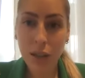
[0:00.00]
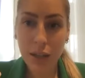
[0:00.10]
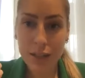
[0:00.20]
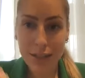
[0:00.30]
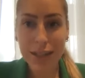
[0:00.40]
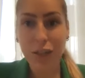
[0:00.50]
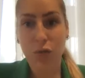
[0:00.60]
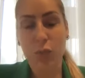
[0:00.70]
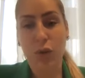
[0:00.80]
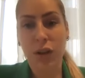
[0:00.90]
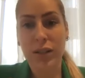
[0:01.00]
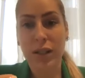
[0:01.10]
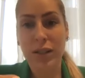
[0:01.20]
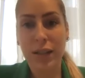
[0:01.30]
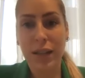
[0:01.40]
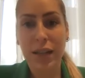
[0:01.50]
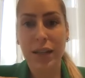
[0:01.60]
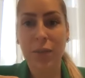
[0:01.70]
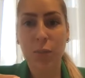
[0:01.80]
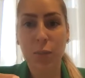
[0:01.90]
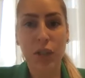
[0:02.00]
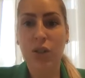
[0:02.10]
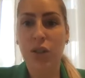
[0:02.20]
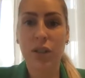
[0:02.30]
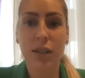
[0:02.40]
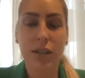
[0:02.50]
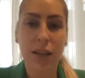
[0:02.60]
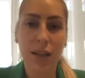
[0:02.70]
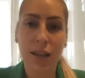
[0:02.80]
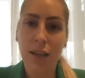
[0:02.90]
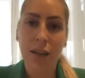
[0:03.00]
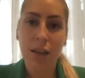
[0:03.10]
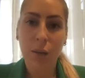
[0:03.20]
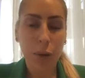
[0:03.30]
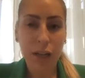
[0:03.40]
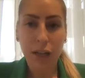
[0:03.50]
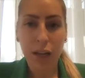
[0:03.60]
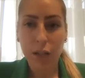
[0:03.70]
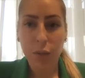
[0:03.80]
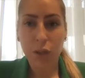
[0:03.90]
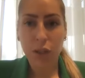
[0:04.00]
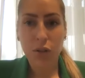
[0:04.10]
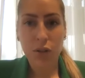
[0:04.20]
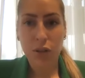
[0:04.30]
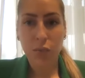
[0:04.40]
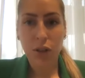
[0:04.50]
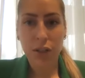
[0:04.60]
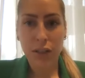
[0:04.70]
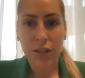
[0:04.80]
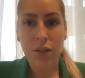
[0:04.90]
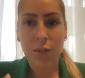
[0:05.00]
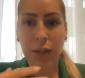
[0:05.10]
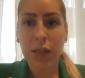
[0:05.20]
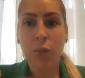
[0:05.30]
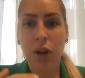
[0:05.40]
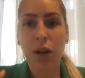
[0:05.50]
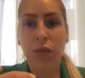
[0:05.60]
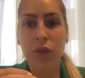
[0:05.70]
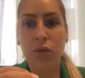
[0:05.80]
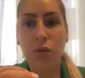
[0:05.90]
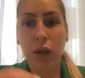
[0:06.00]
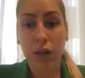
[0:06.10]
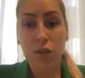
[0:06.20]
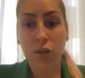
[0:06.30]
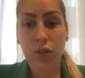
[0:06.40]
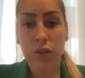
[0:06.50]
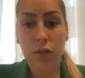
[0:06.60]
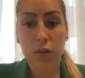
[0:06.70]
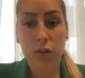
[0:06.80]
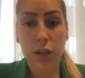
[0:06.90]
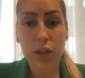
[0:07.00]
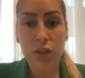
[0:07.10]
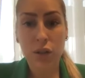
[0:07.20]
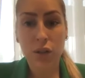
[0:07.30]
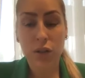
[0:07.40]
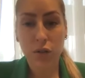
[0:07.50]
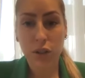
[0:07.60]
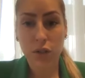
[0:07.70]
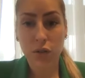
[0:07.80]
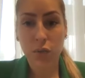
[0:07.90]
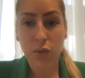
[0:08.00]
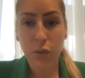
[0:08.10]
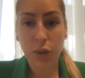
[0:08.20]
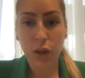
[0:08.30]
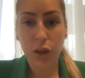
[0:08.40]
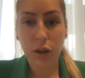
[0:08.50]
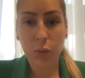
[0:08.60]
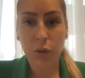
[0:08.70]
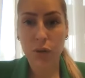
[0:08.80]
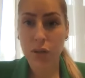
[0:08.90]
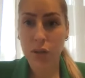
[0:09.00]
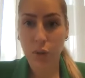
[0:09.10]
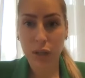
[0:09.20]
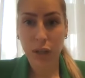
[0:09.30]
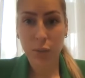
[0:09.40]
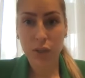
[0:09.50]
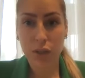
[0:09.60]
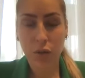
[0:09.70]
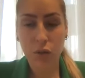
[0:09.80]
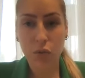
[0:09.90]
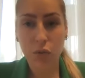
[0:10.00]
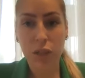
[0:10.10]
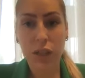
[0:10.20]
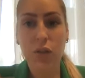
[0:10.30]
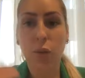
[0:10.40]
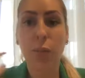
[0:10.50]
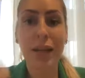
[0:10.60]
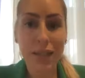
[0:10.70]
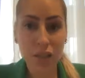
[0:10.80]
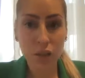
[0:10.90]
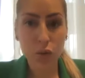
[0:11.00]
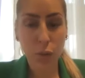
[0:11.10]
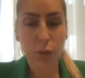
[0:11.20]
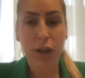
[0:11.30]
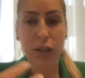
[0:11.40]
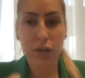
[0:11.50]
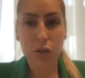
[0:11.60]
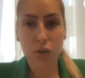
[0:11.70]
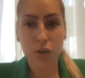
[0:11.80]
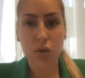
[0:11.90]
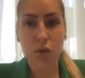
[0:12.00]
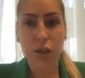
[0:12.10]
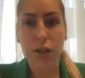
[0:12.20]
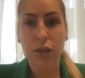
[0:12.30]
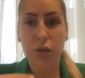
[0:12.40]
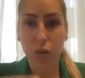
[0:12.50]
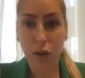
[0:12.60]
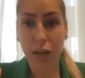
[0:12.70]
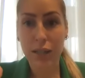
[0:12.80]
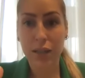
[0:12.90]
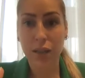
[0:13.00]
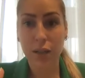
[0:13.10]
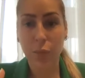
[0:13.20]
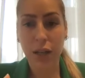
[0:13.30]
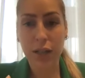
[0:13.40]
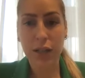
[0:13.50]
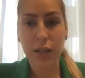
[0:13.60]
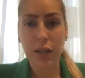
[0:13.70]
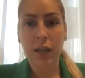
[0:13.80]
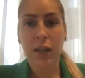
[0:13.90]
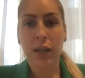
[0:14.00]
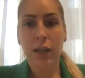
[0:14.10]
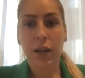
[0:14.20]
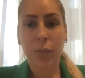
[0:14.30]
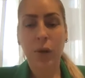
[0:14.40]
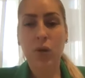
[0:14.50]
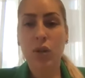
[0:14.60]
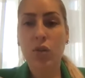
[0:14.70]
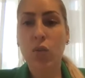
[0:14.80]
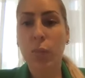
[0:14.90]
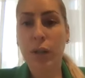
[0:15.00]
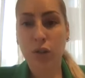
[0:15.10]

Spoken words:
and take those products and take pictures, let's say, by Kite Beach or somewhere in the desert, make them relevant to actually the location, the region where we are, because this is what it comes down to. Again, you're building your brand and your story and localizing the brand, because this will build